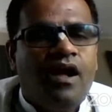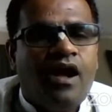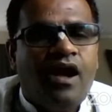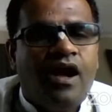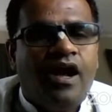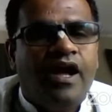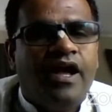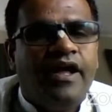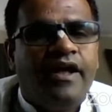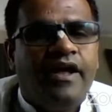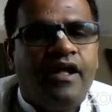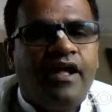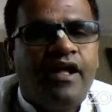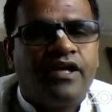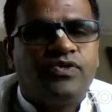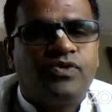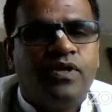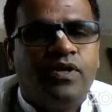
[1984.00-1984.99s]
I
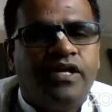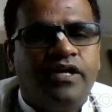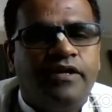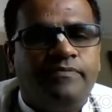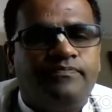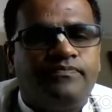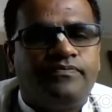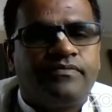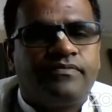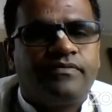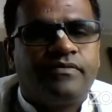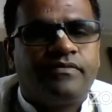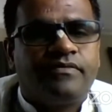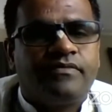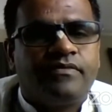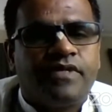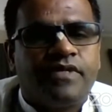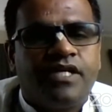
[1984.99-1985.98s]
actually
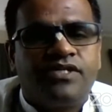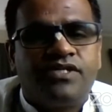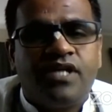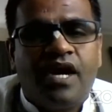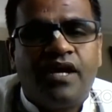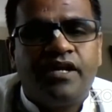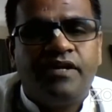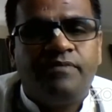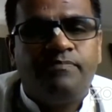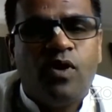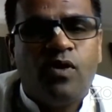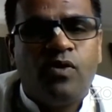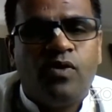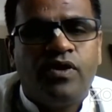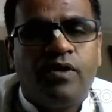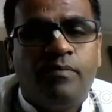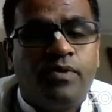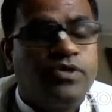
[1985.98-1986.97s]
started
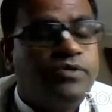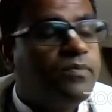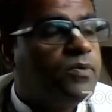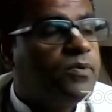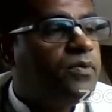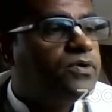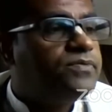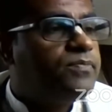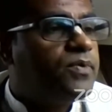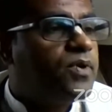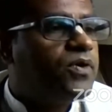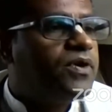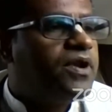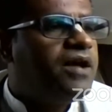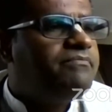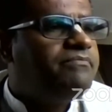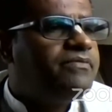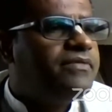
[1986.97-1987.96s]
following Amrish Prabhu's
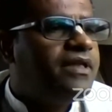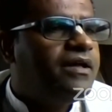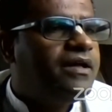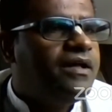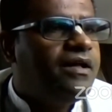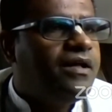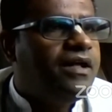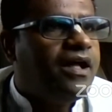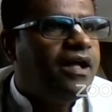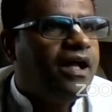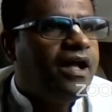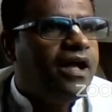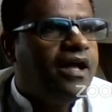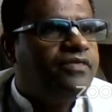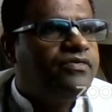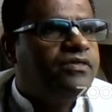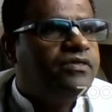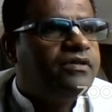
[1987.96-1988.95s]
program,
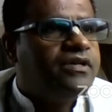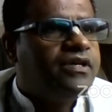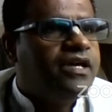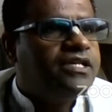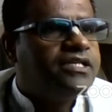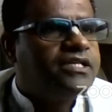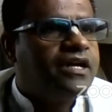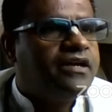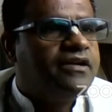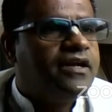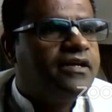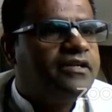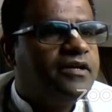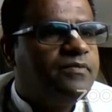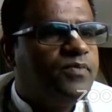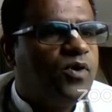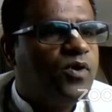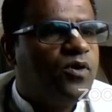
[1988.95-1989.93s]
and he is
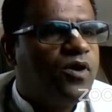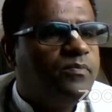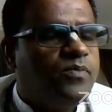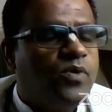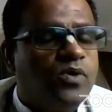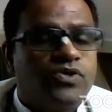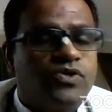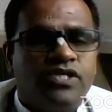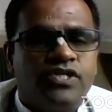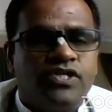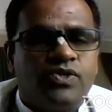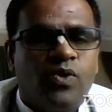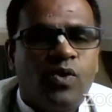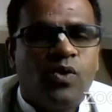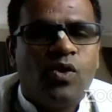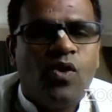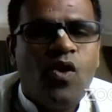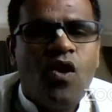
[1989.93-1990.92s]
conducting program for such
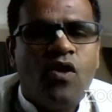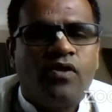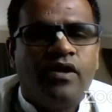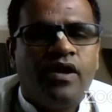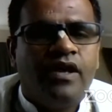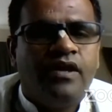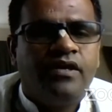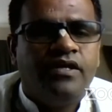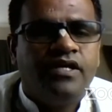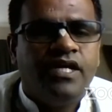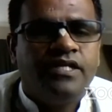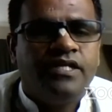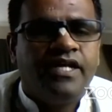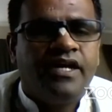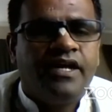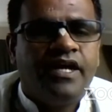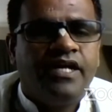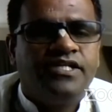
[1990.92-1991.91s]
so long, and he's
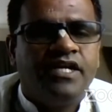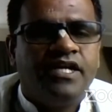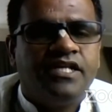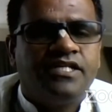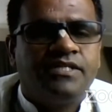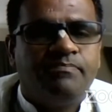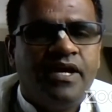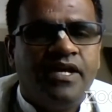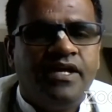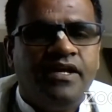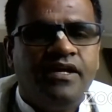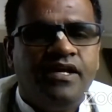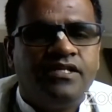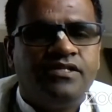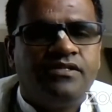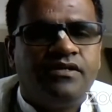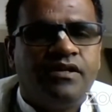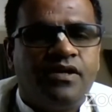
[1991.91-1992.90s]
engaging his money,
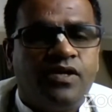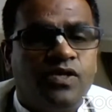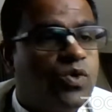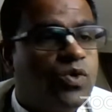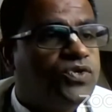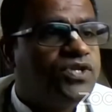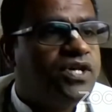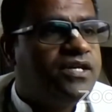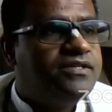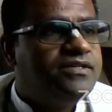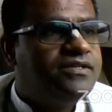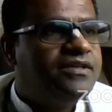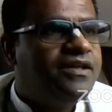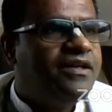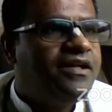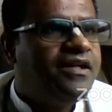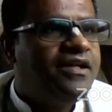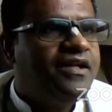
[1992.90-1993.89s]
his resources
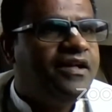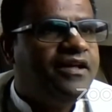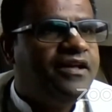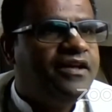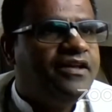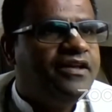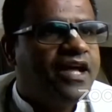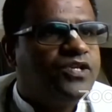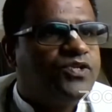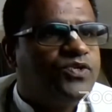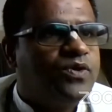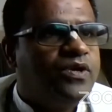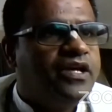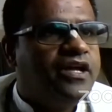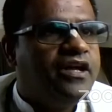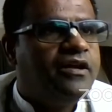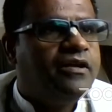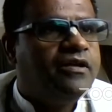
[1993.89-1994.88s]
in
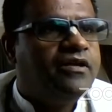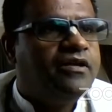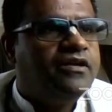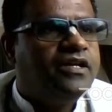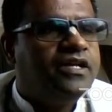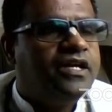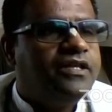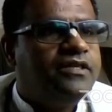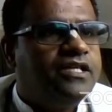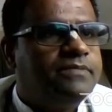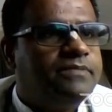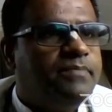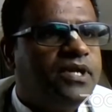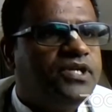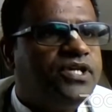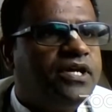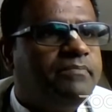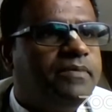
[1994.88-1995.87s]
actually in this
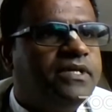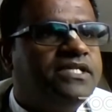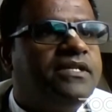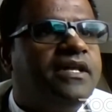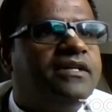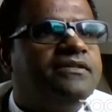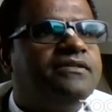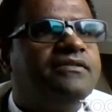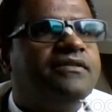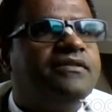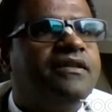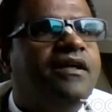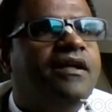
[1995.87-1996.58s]
preaching business.